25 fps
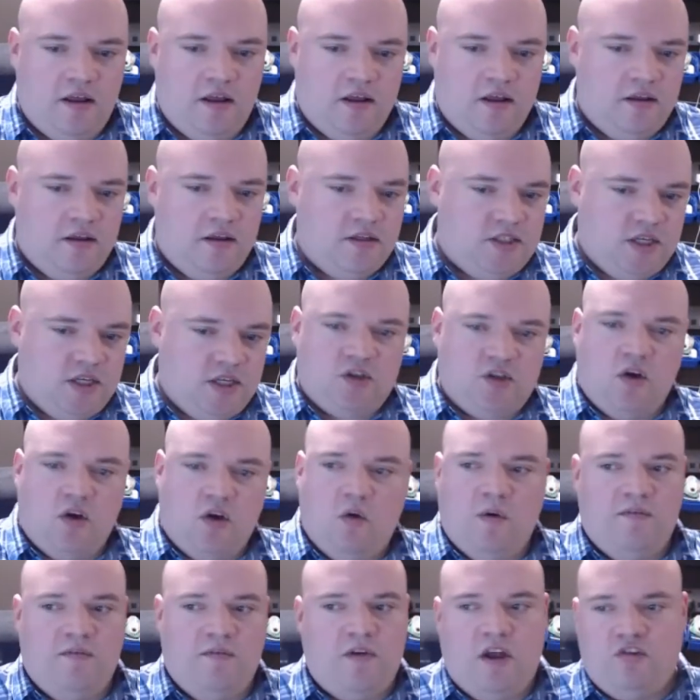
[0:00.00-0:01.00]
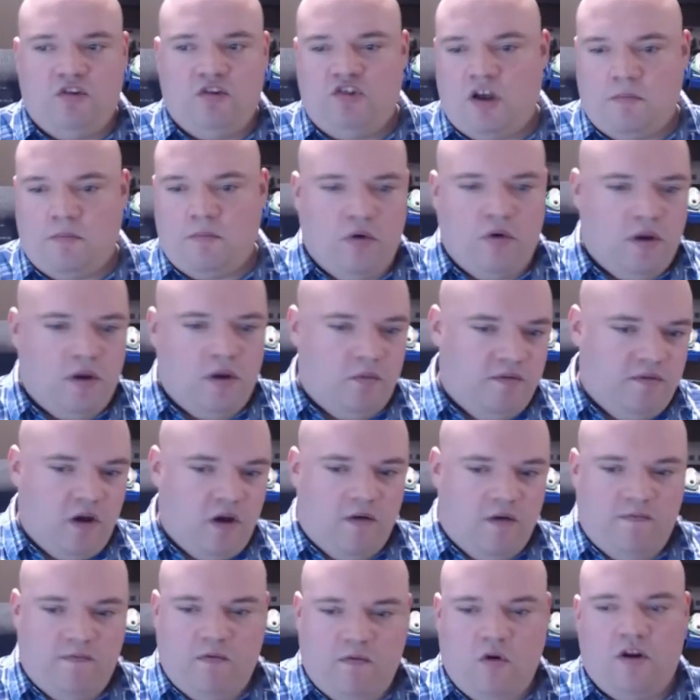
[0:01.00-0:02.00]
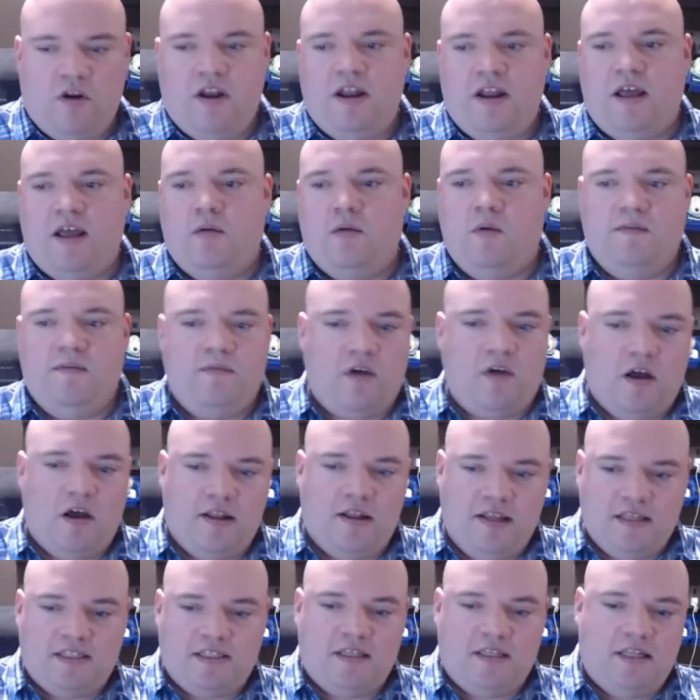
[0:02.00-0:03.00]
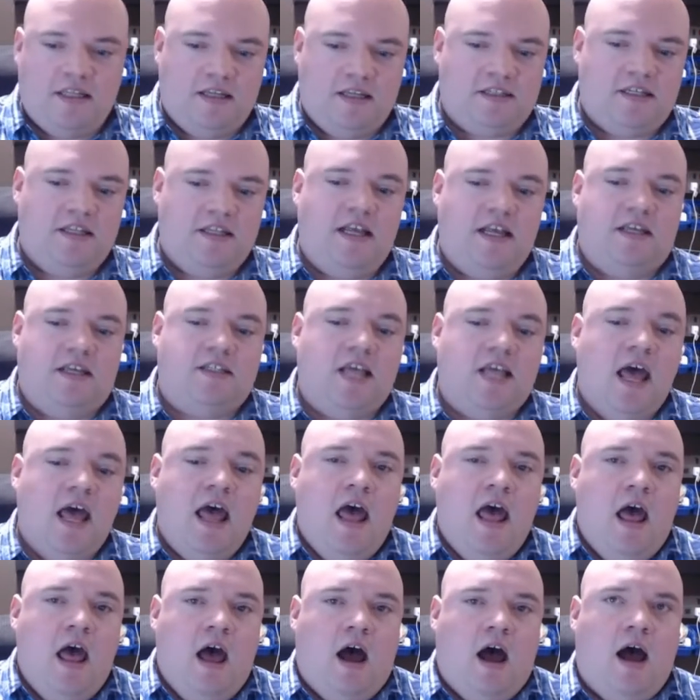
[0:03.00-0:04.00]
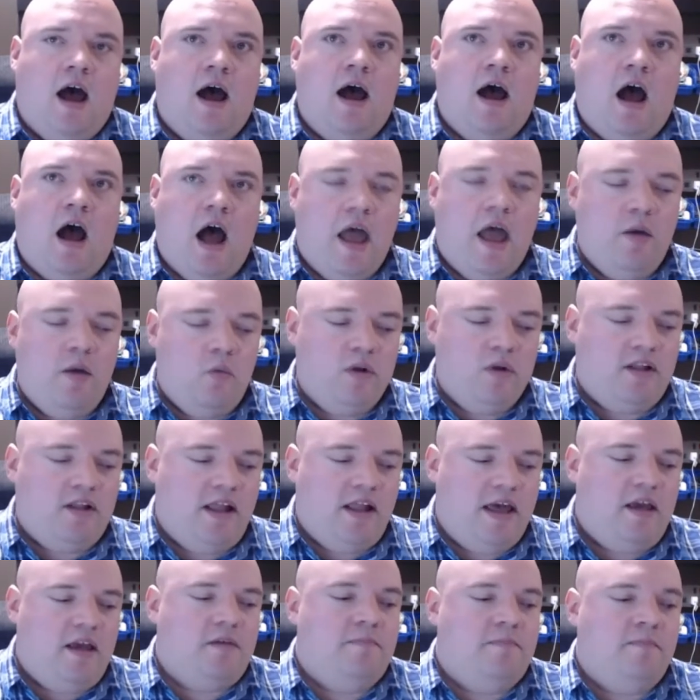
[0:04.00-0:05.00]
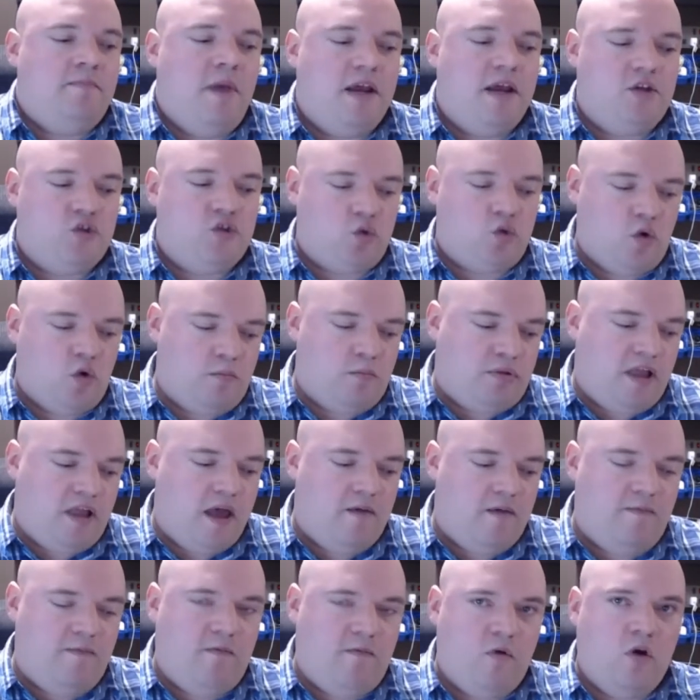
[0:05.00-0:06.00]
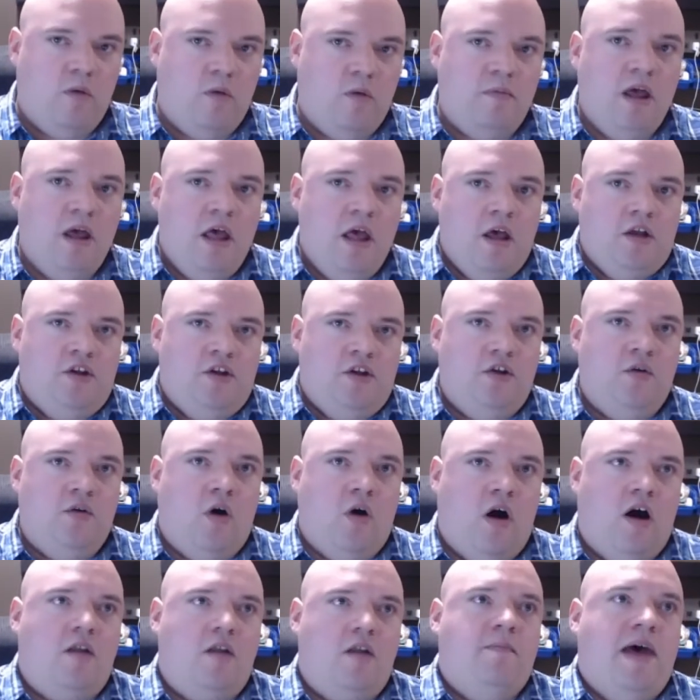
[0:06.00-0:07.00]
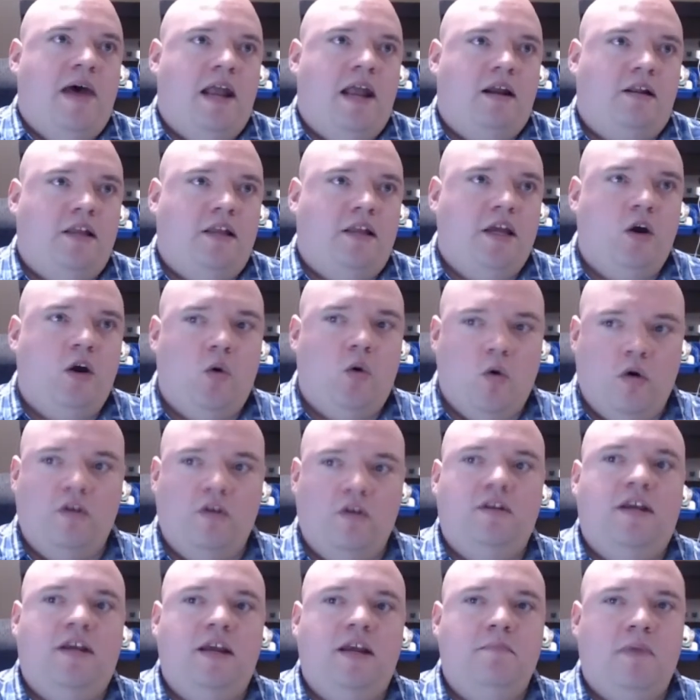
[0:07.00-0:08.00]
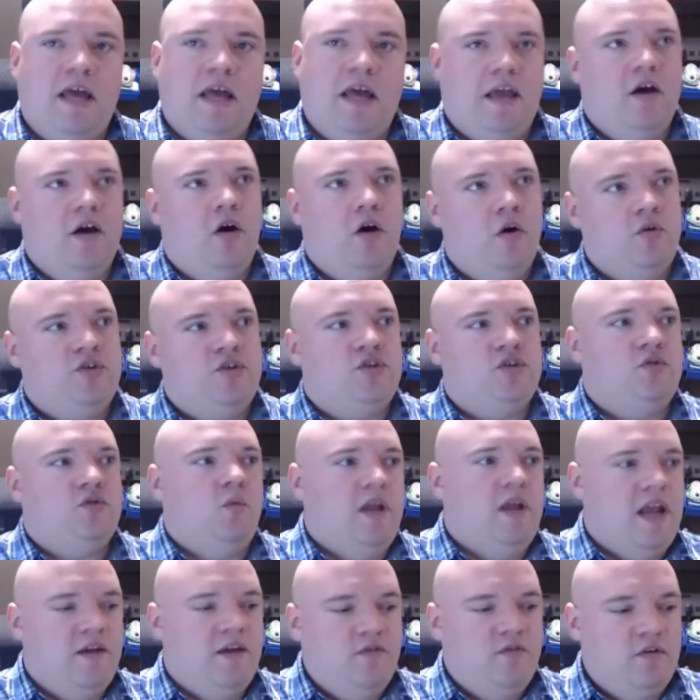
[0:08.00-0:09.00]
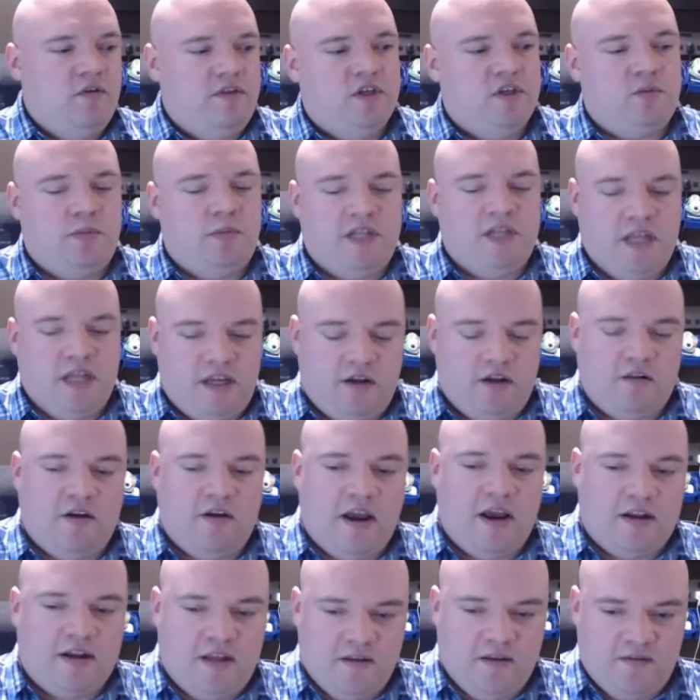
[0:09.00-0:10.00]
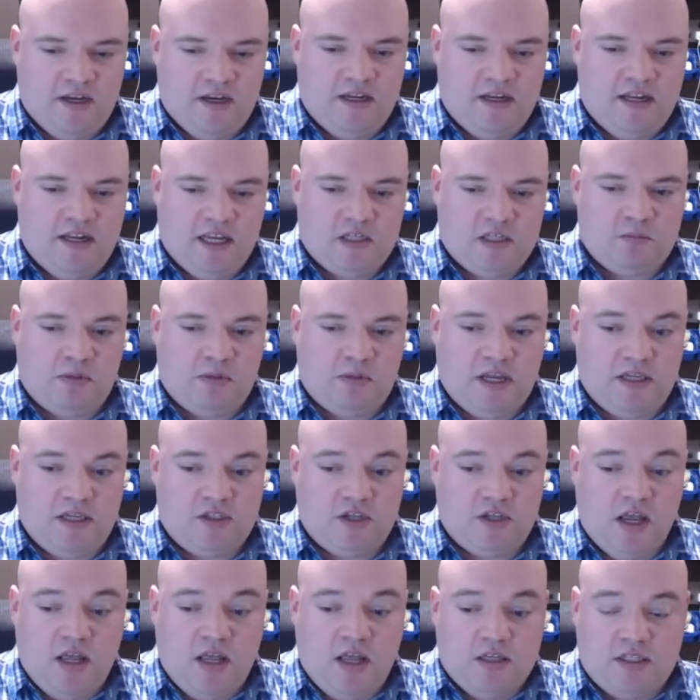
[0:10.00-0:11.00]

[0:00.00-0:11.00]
Cisco, we've got Checkpoint, we've got Fortinet, we've got this and this and this. I would like my SOAR platform to automatically quarantine my hosts whenever this particular activity takes place.